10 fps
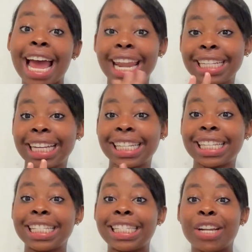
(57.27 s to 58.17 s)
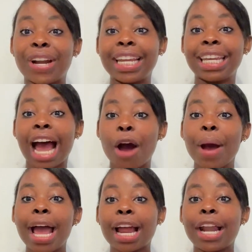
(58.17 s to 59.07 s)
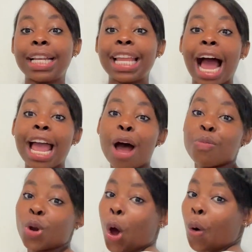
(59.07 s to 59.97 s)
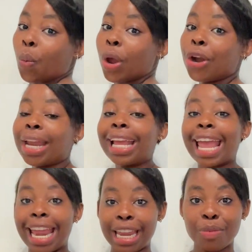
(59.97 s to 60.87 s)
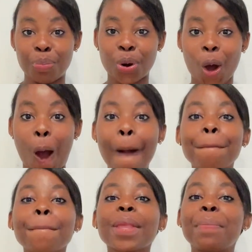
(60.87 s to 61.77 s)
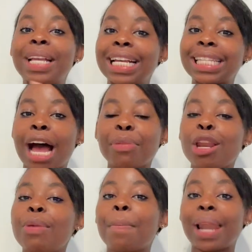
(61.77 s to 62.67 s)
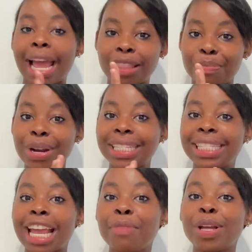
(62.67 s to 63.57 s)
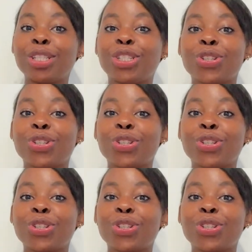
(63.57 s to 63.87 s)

And as you guys can see right now, currently I am not wearing any bra because I'm going to be applying the breast tape and to show